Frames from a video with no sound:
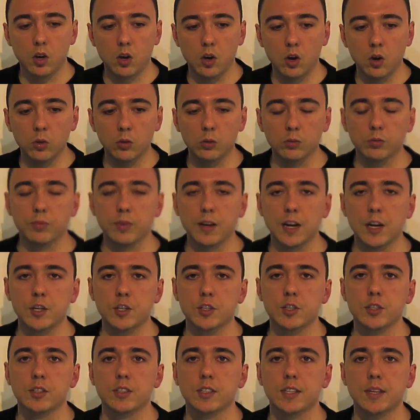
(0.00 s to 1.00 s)

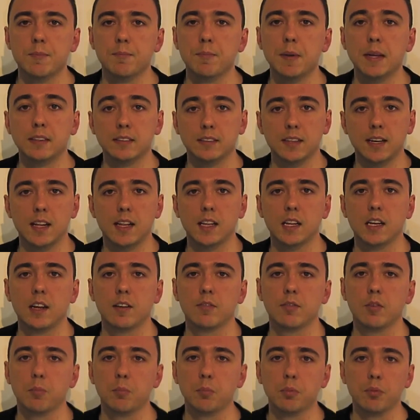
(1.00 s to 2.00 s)
old-fashioned mentality
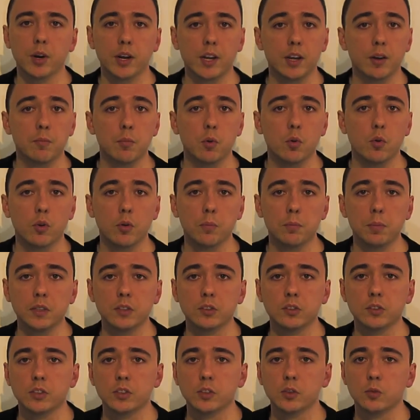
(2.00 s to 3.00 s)
of a brick and mortar
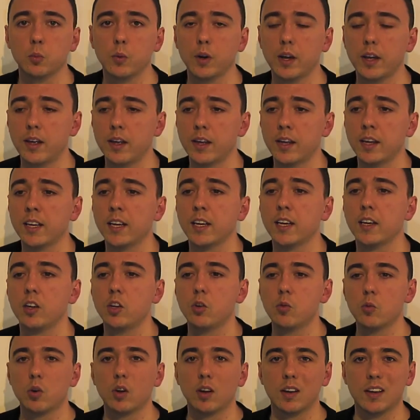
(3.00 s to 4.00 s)
business where
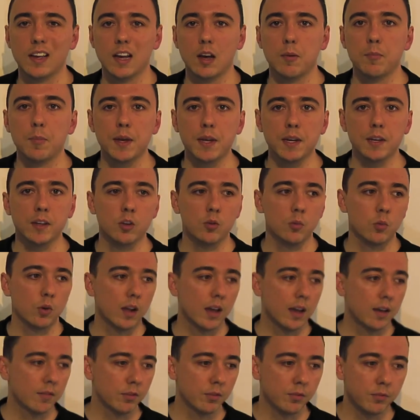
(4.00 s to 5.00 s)
you want to come in and you want
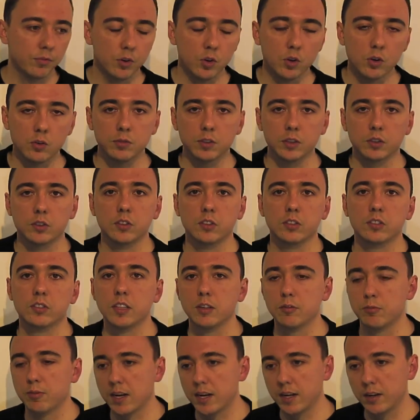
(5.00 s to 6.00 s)
to have a few of us to
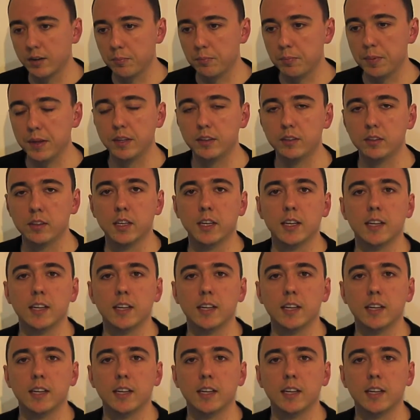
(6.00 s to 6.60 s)
sit around a big